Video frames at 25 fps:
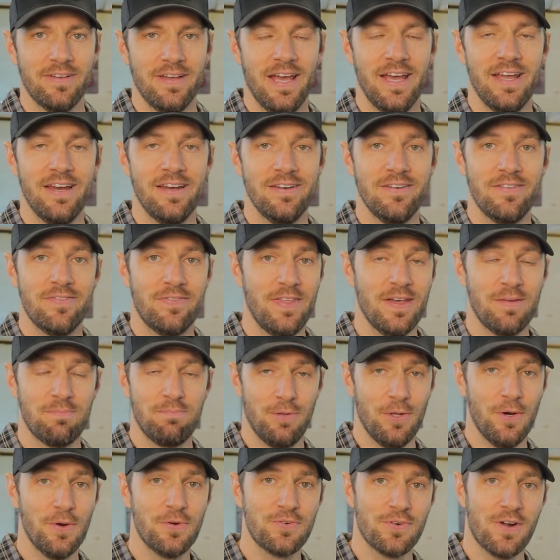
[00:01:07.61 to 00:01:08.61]
and that
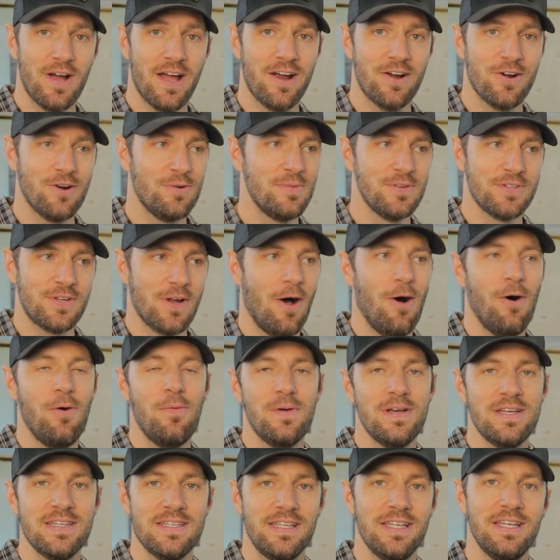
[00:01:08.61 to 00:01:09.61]
blow dryer almost
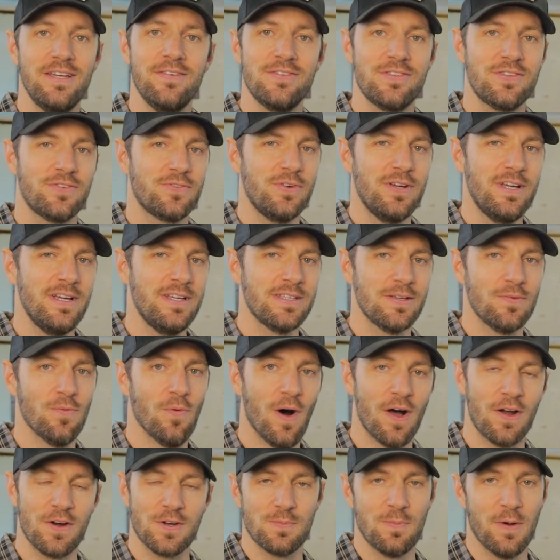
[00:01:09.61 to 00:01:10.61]
always leaves streaks and
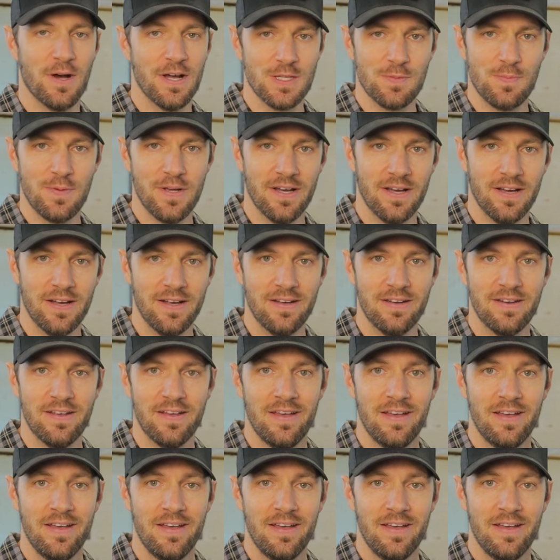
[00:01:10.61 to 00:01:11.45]
water spots behind.